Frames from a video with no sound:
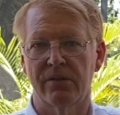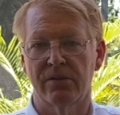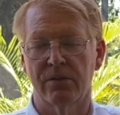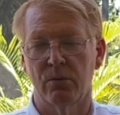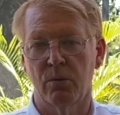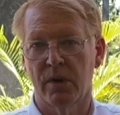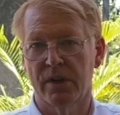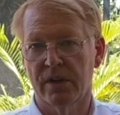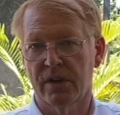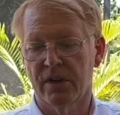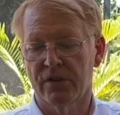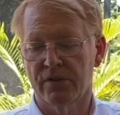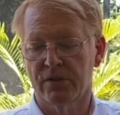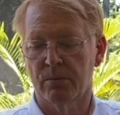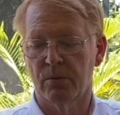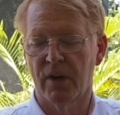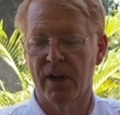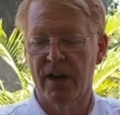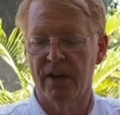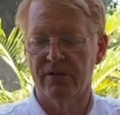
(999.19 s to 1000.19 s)
So one
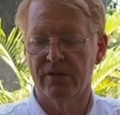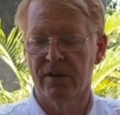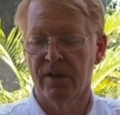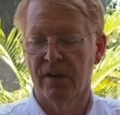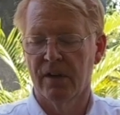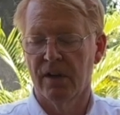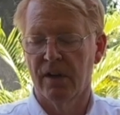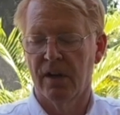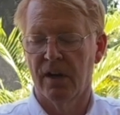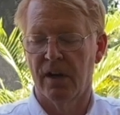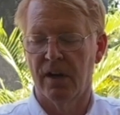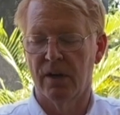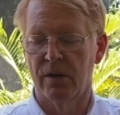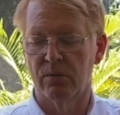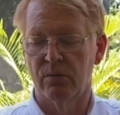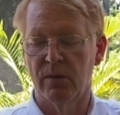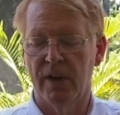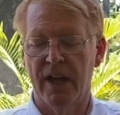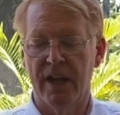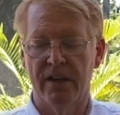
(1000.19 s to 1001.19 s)
customer has
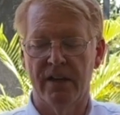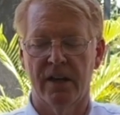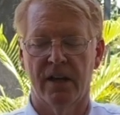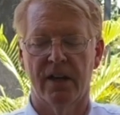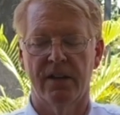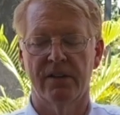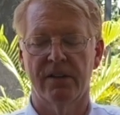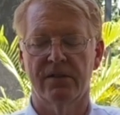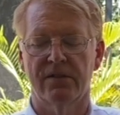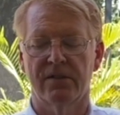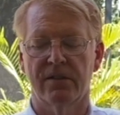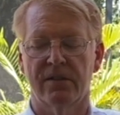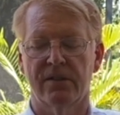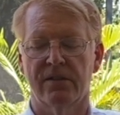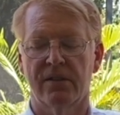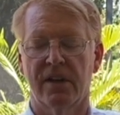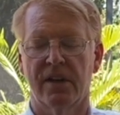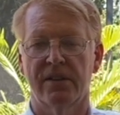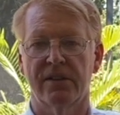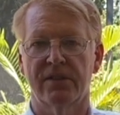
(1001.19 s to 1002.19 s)
red on
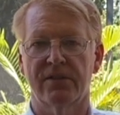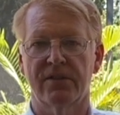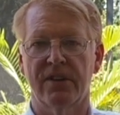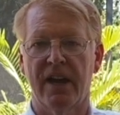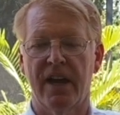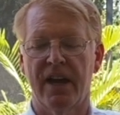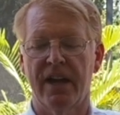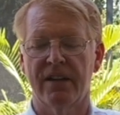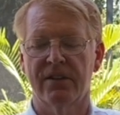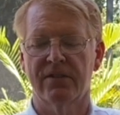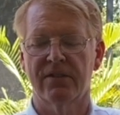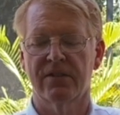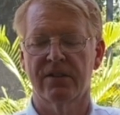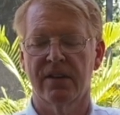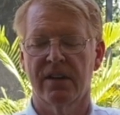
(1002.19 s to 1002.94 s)
the sides,